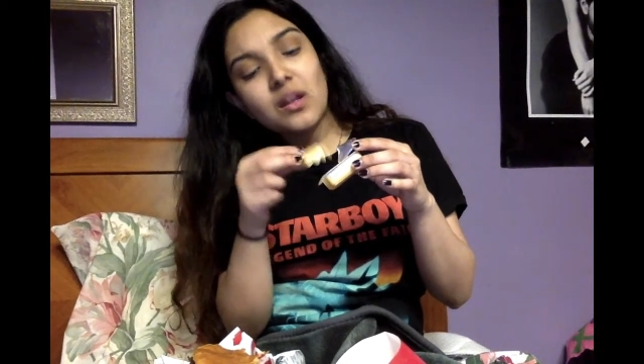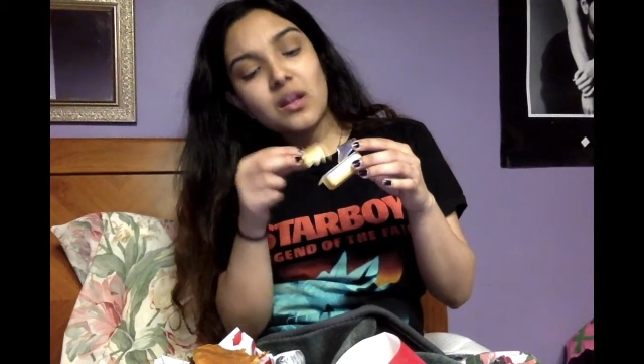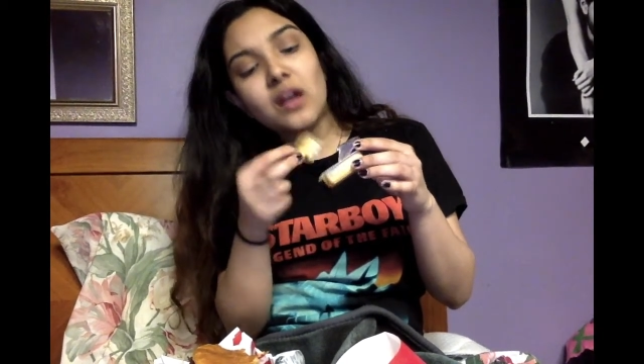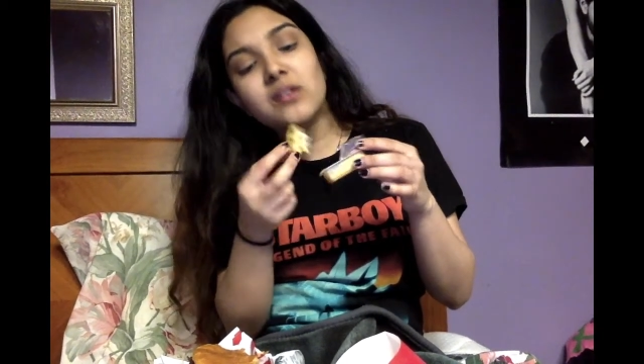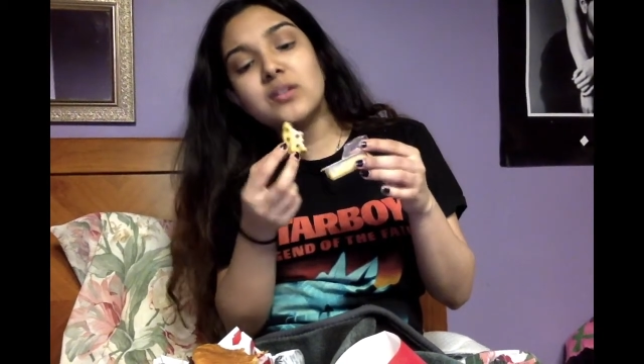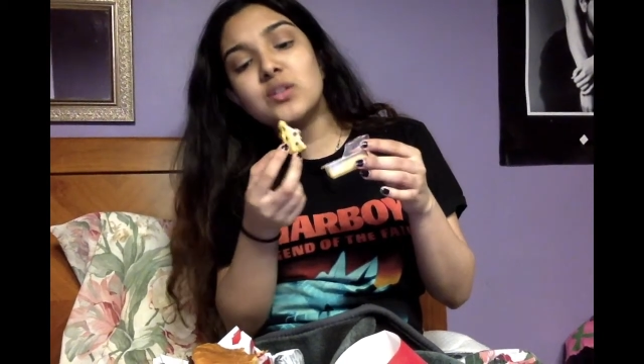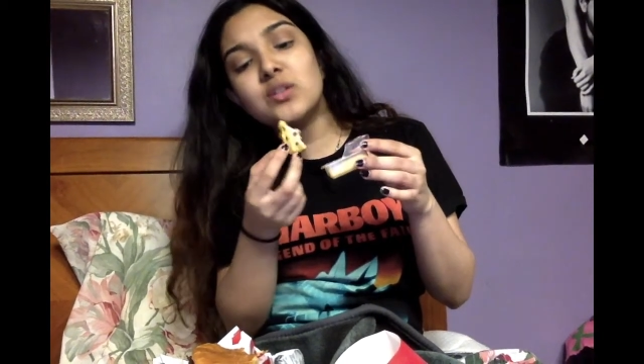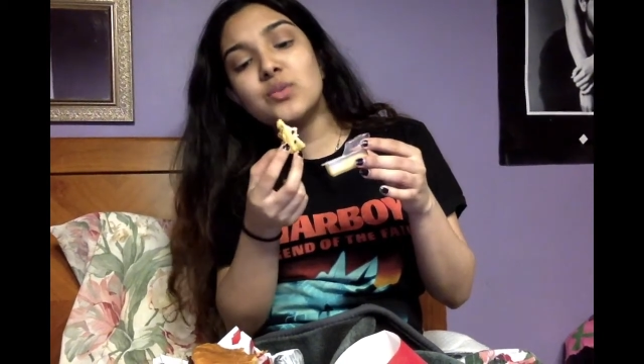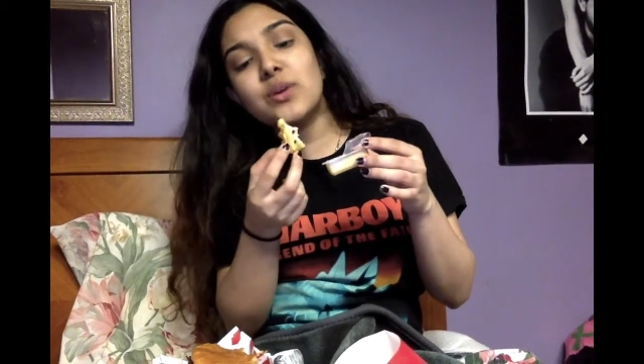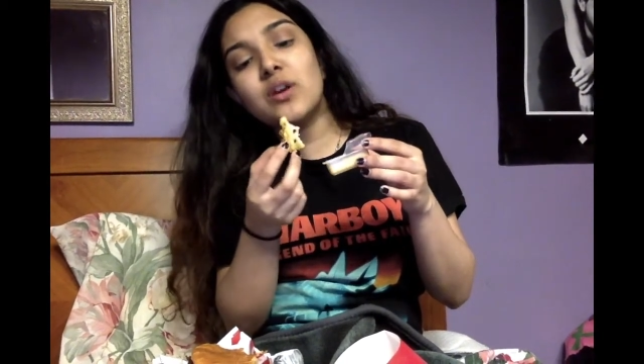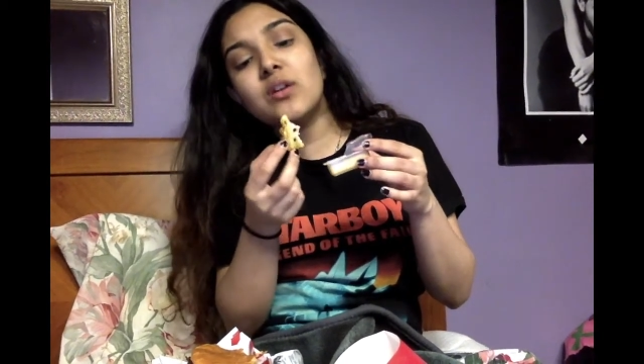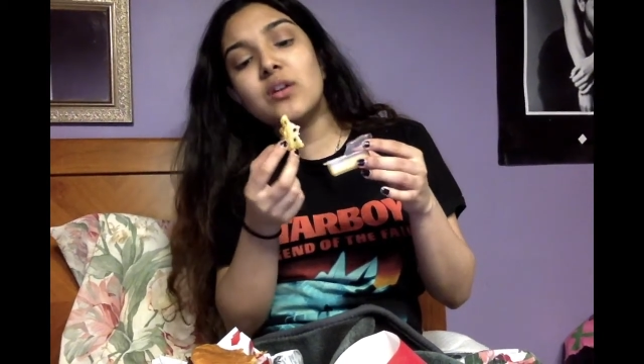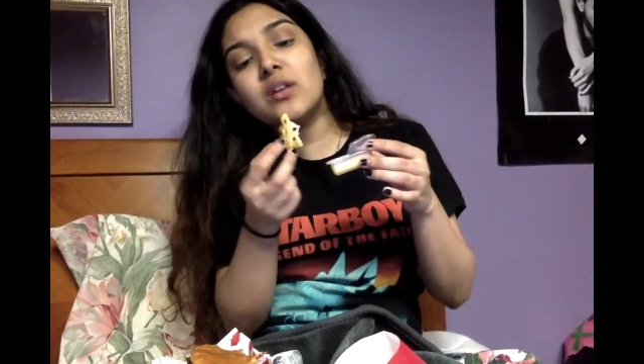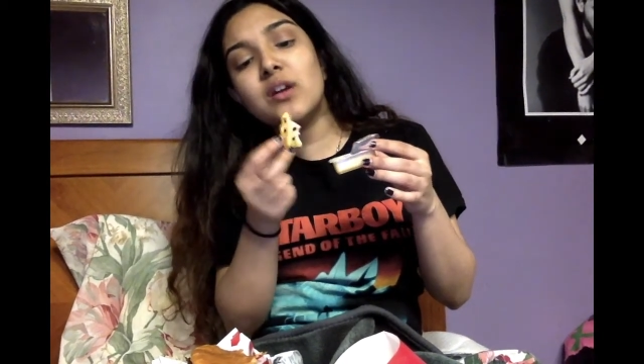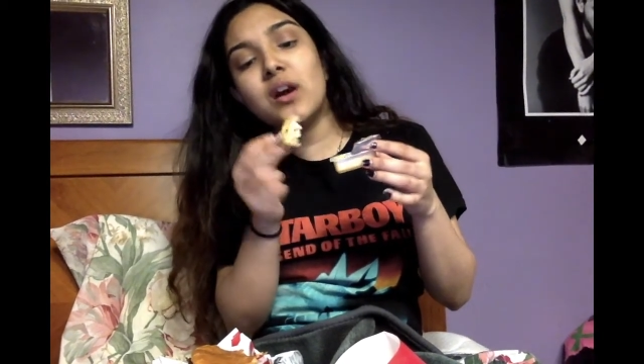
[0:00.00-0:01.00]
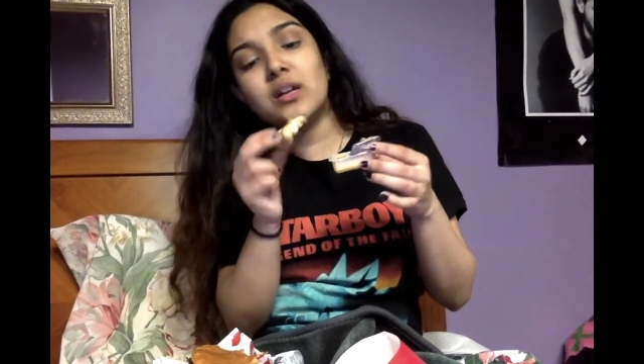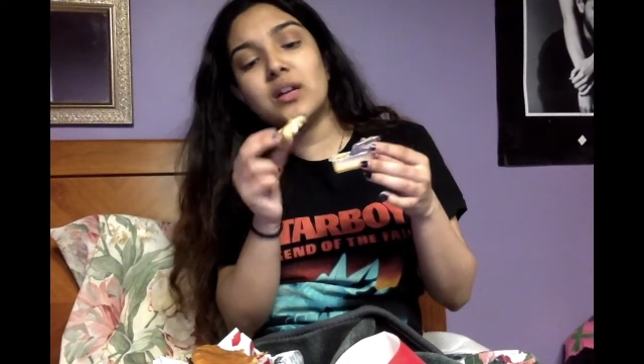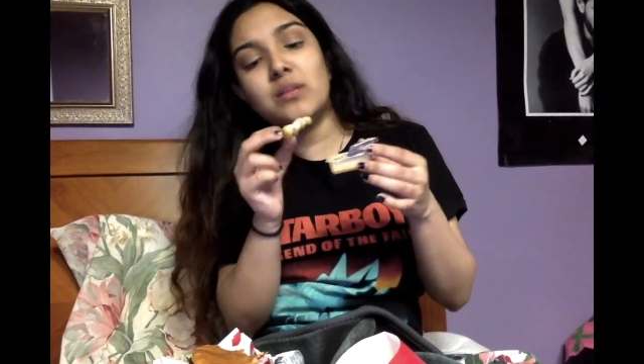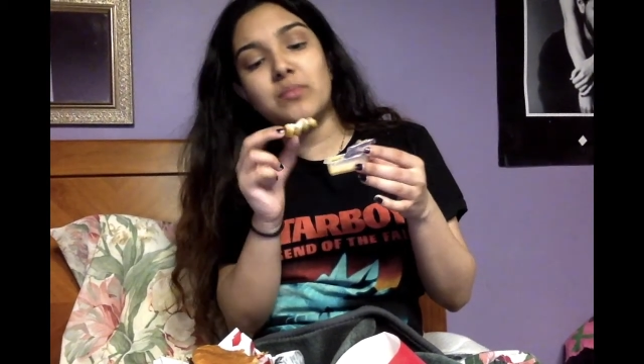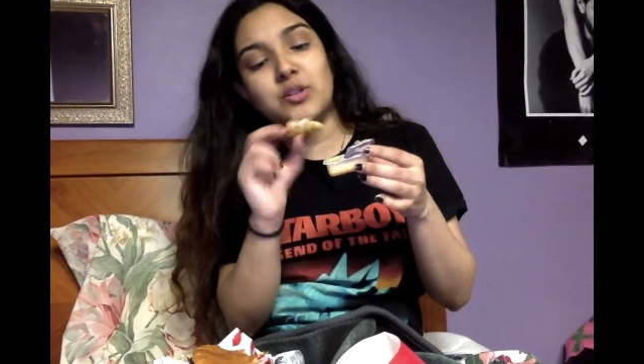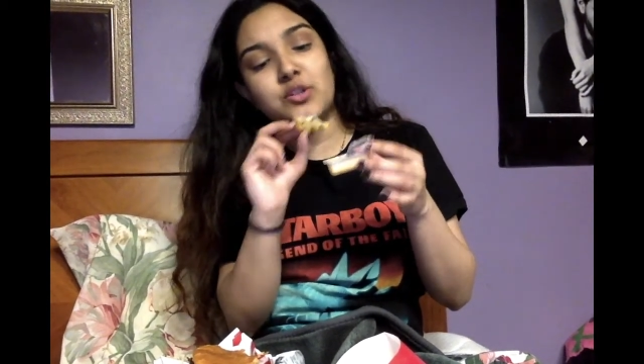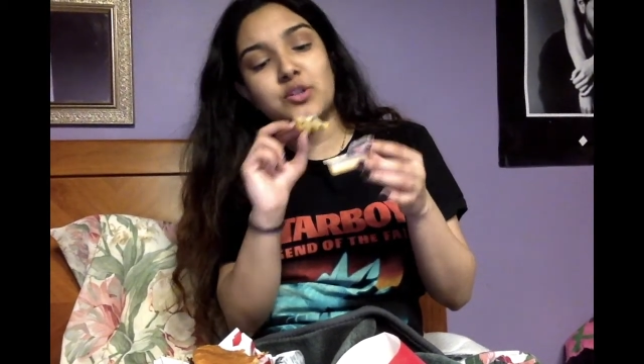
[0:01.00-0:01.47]
Cause I swear I got like honey
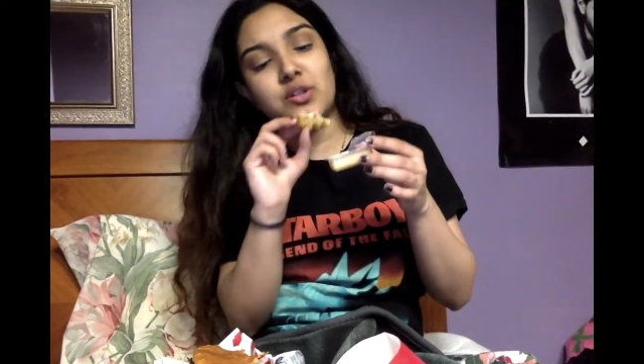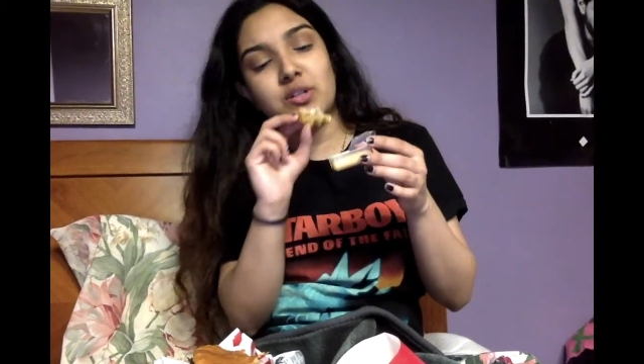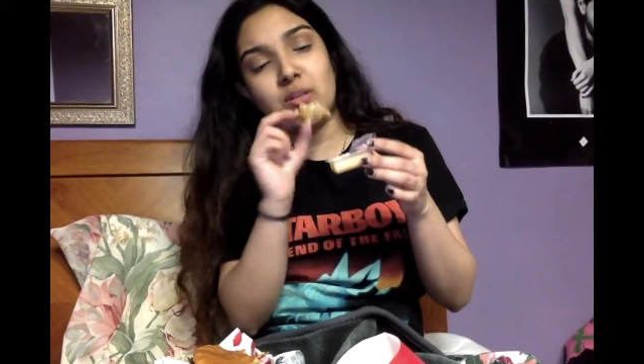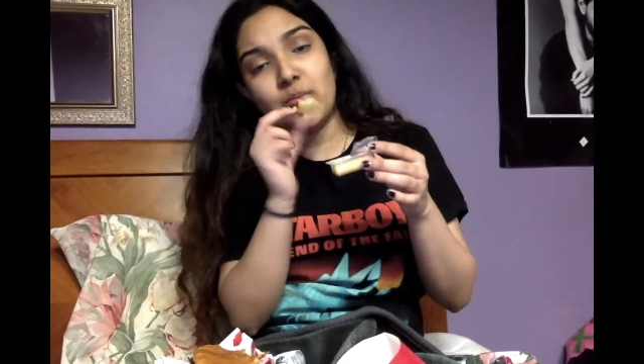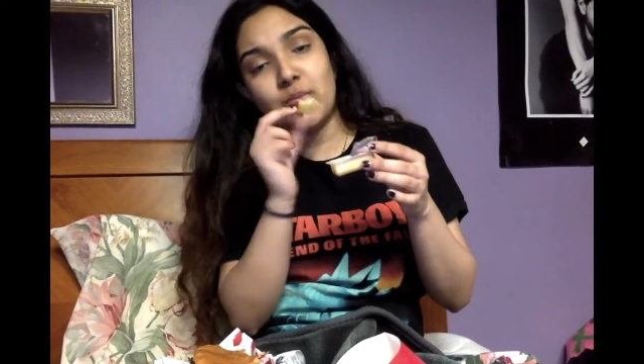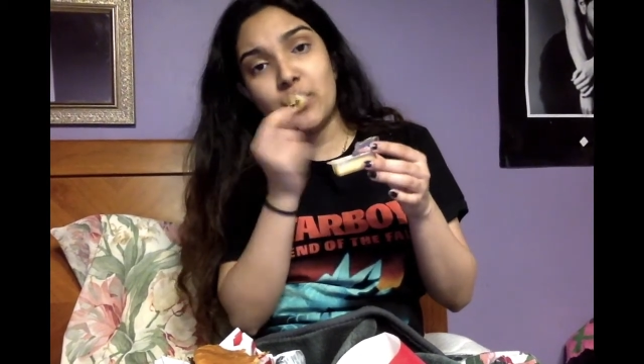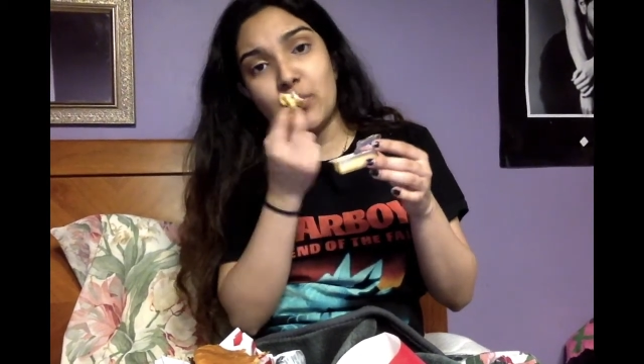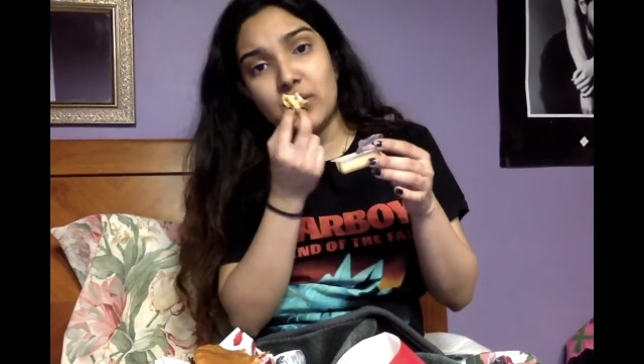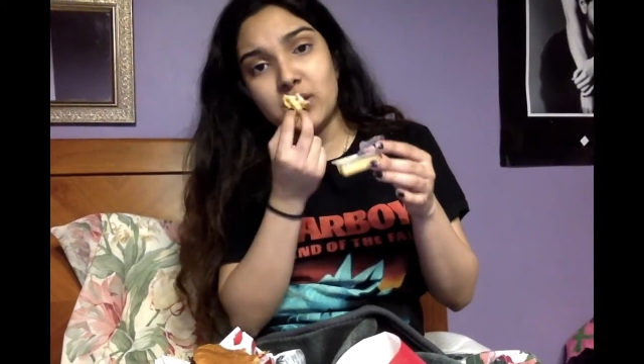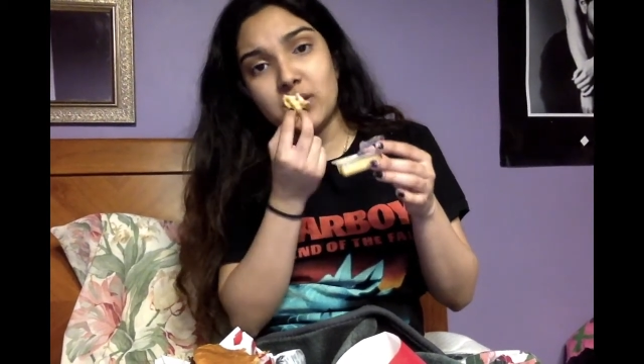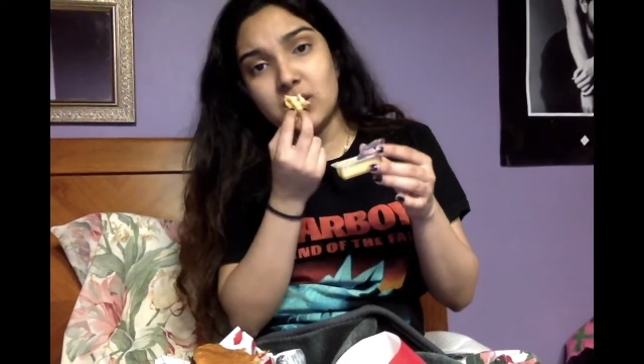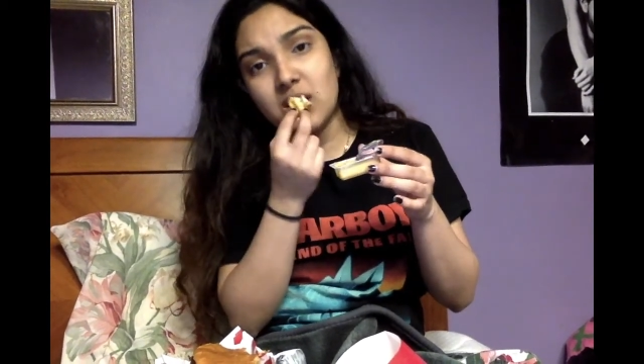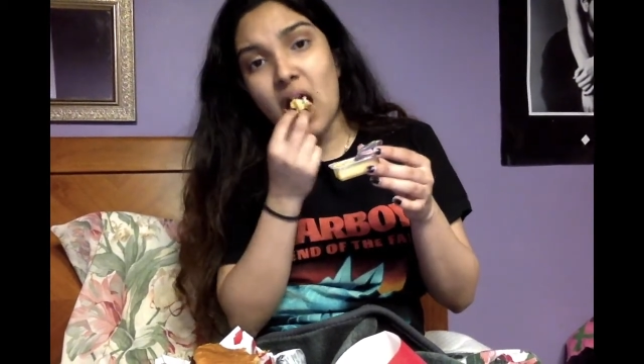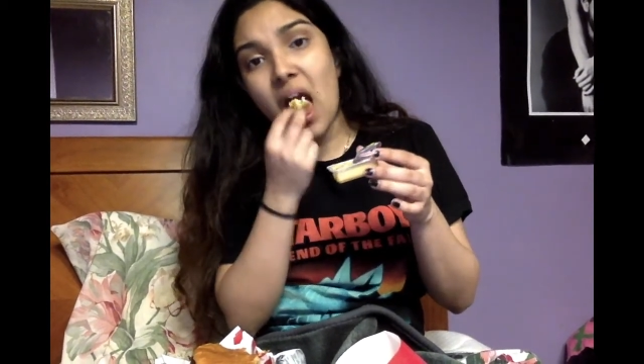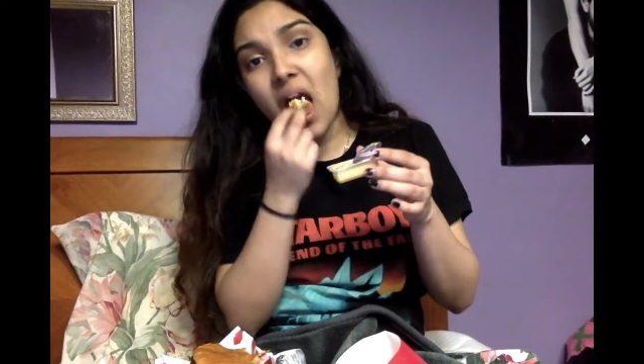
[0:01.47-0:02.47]
mustard somewhere once.